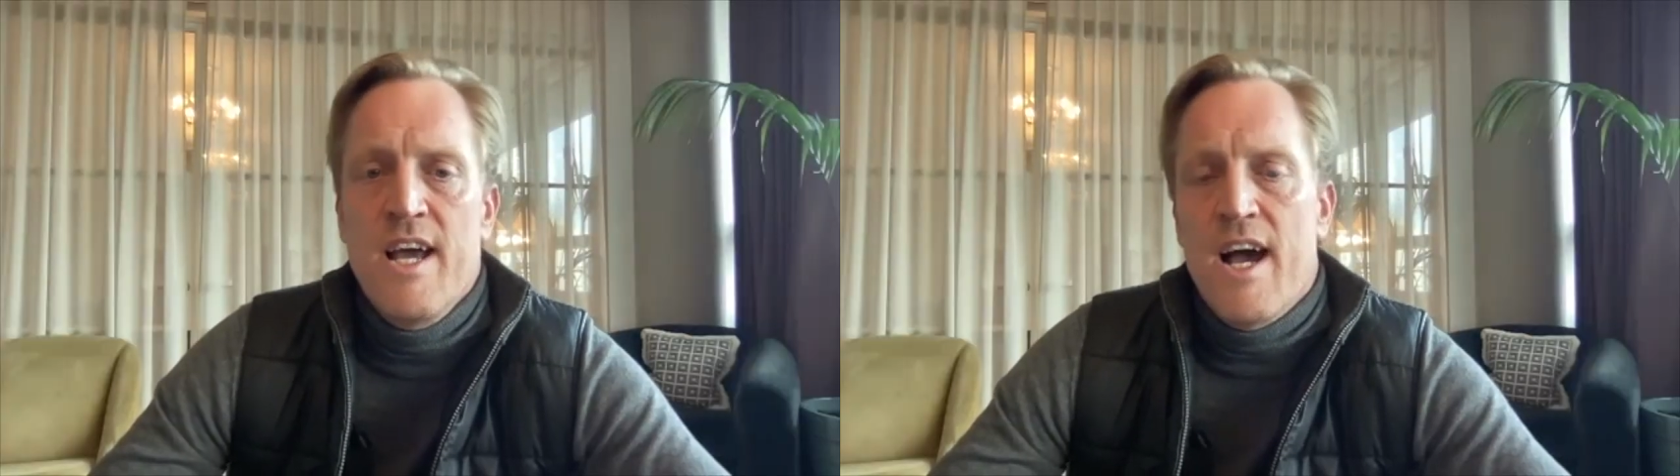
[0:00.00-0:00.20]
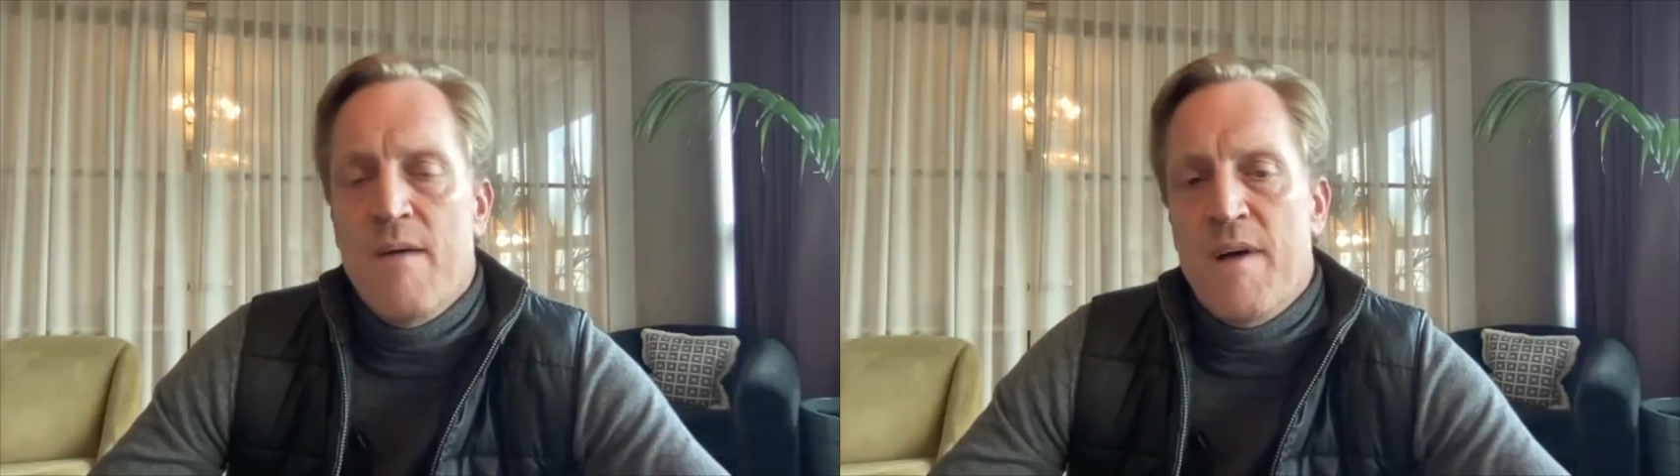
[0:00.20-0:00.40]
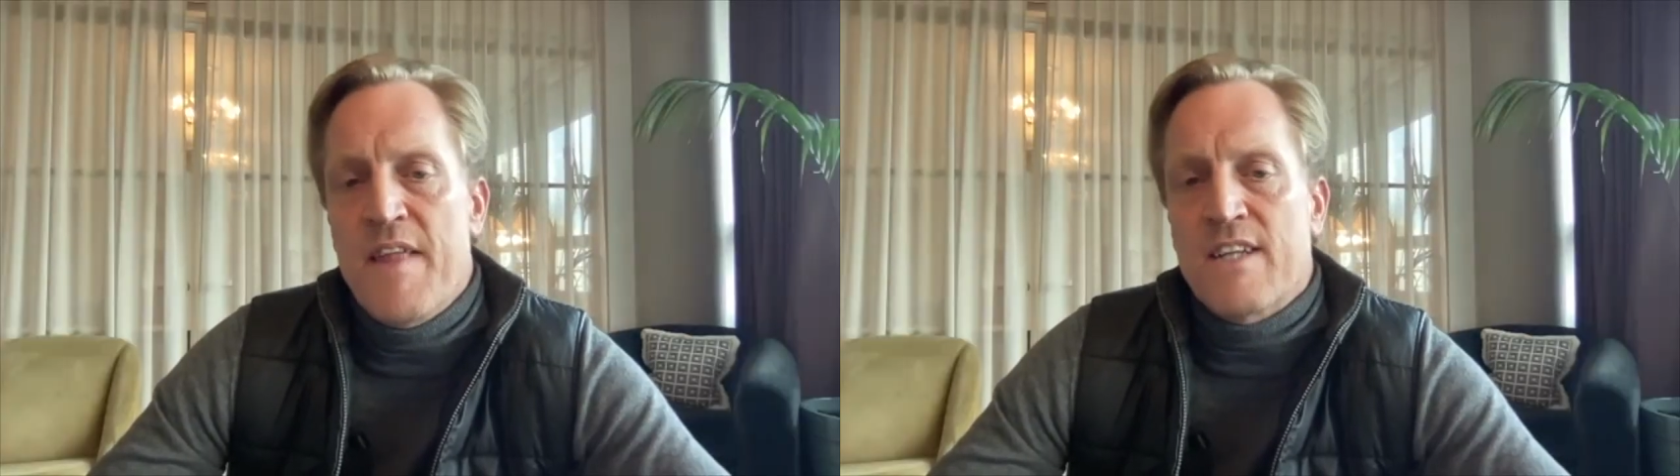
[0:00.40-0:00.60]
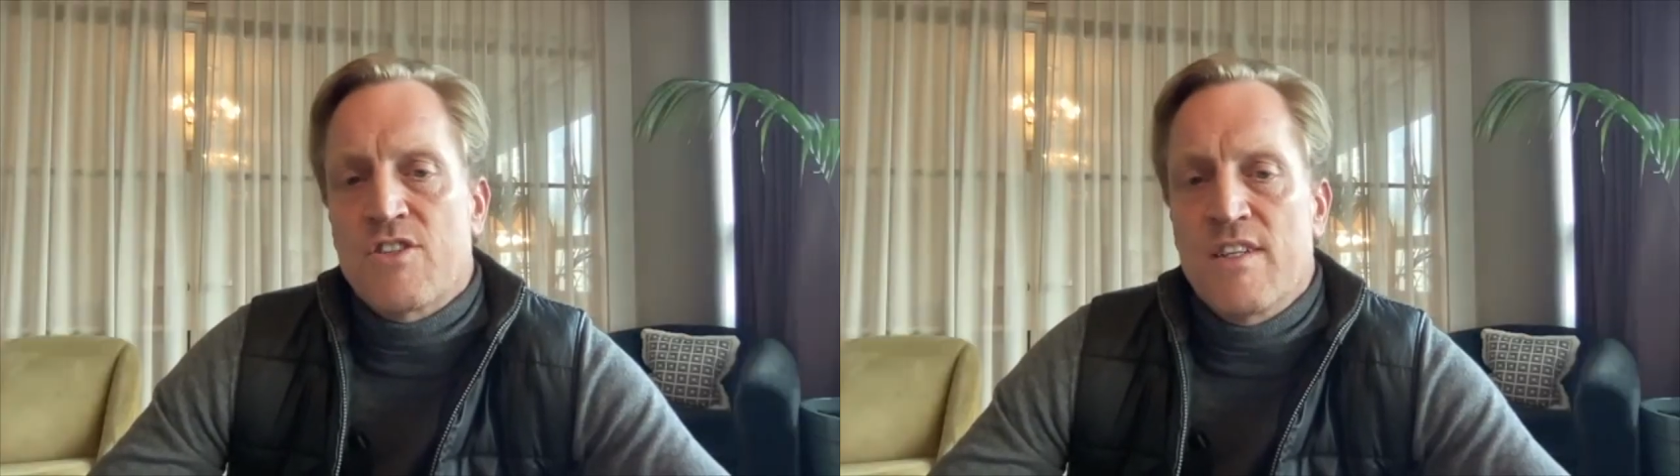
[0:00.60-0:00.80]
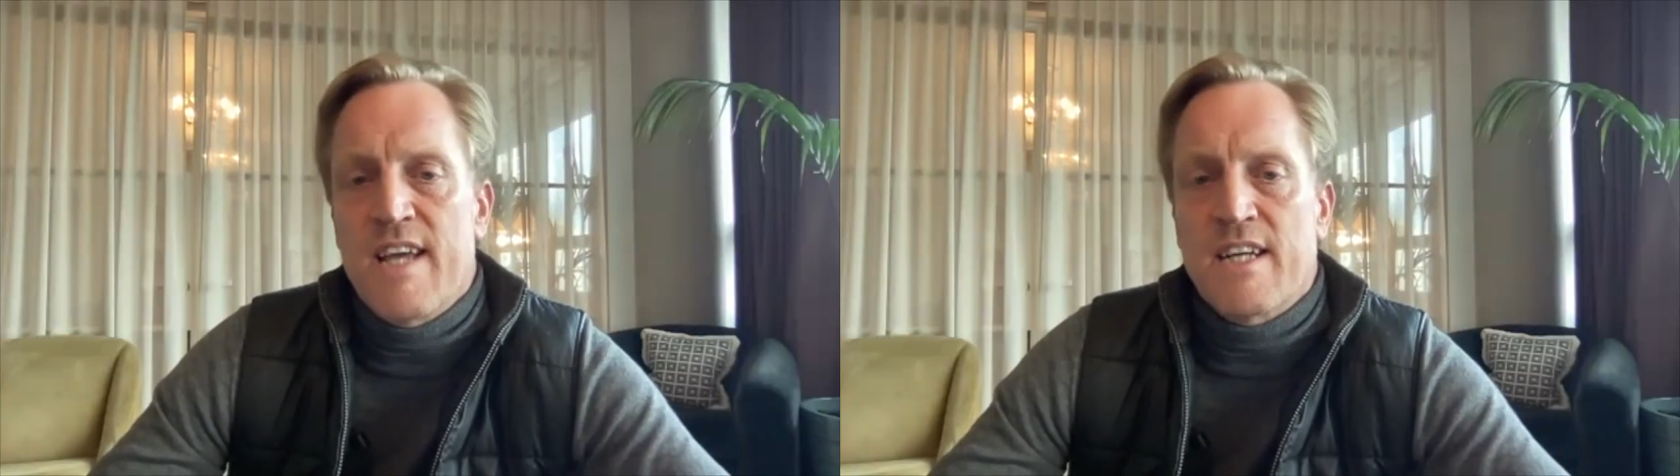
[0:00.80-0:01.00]
And that
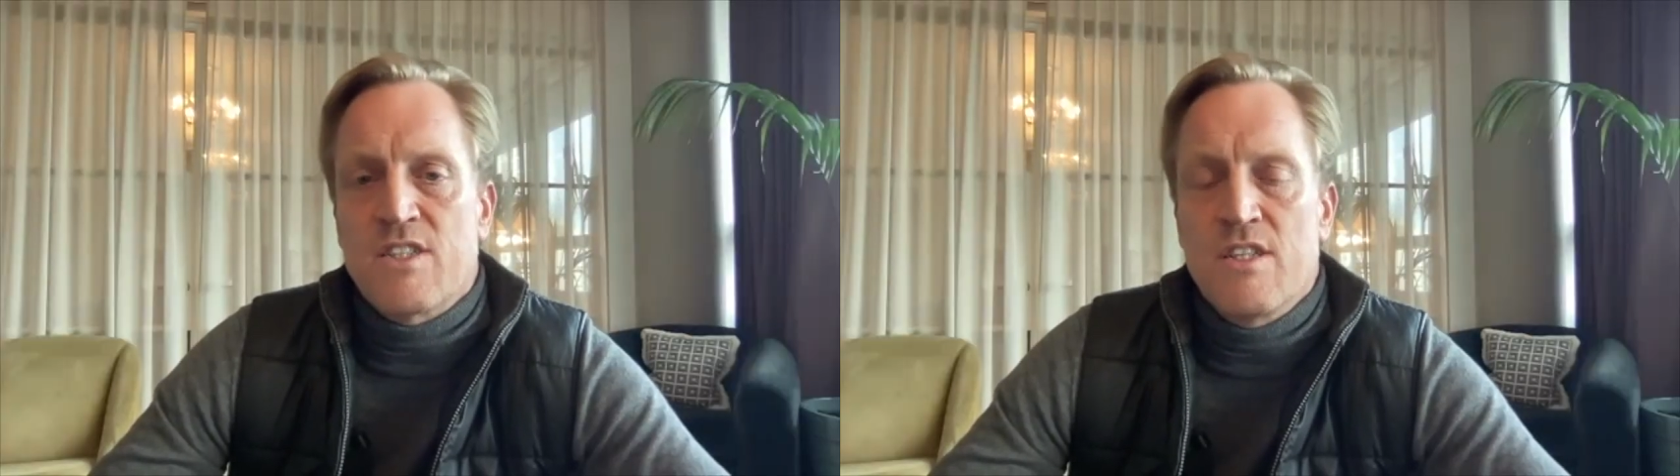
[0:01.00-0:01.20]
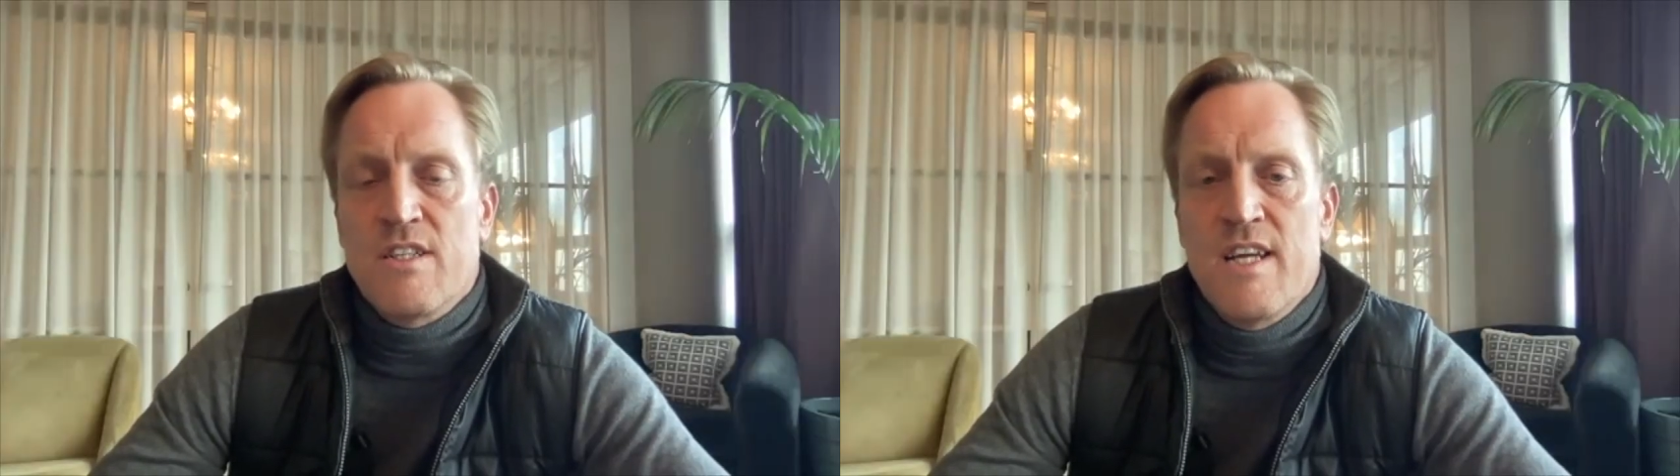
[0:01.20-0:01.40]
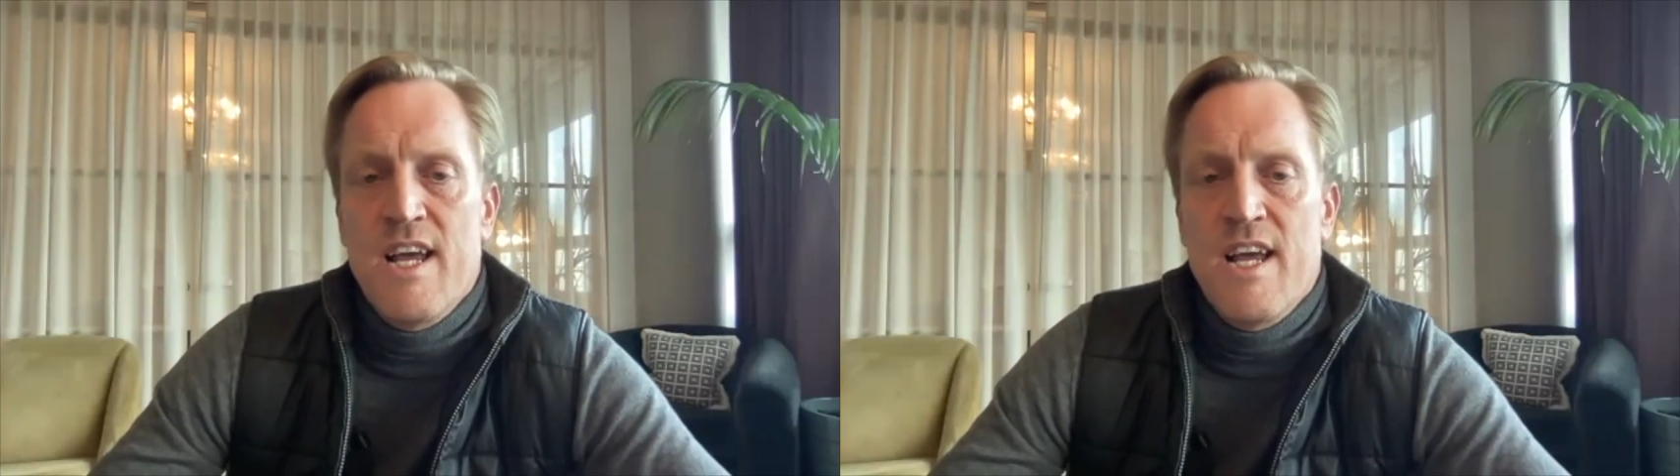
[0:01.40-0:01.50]
transaction,